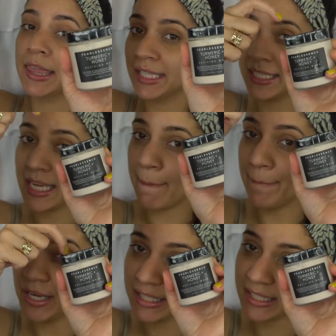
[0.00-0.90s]
this is a
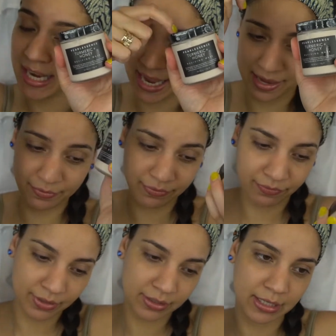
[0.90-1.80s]

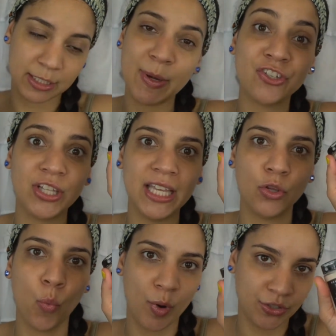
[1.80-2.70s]
must-have, especially in
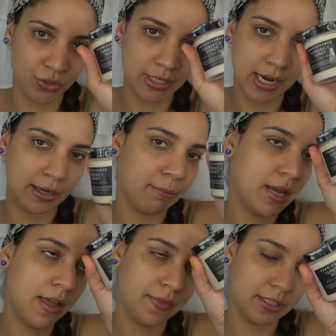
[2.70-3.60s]
the winter
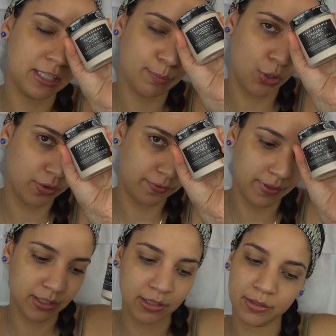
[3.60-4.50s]
time. This is
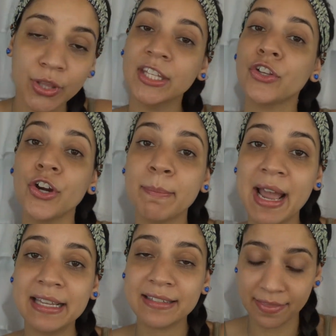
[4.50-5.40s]
perfect. So the third
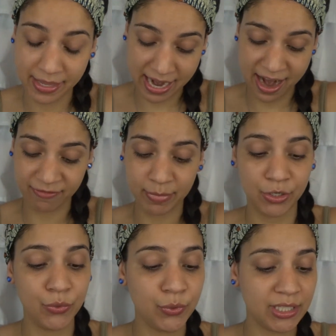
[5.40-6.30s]
mask that I've
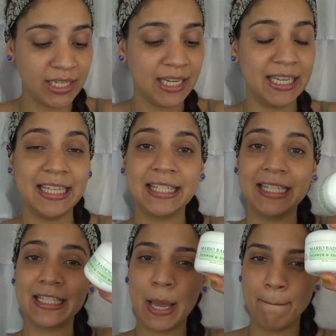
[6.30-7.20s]
been using is
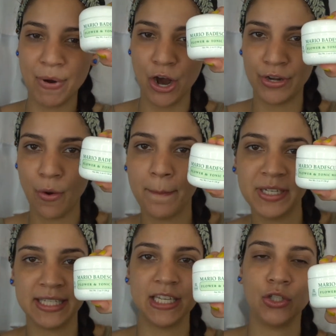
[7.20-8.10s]
this Mario
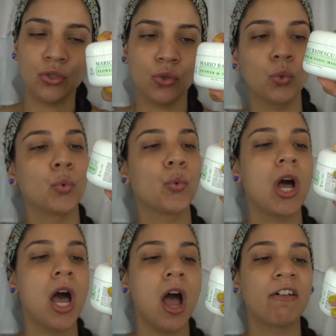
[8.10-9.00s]
Badescu
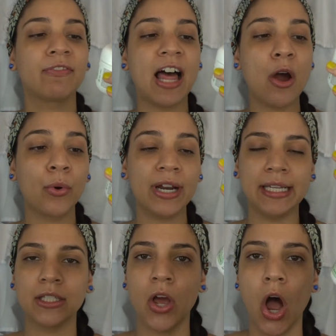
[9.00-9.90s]
Flower
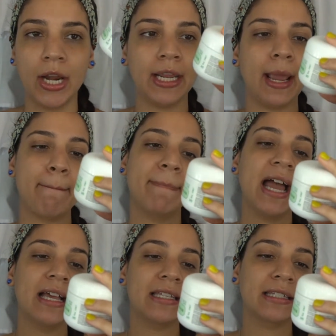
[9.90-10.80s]
and Tonic
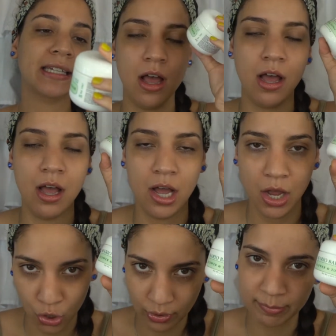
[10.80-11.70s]
Mask.
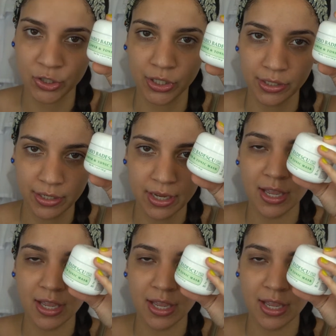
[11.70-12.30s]
OMG.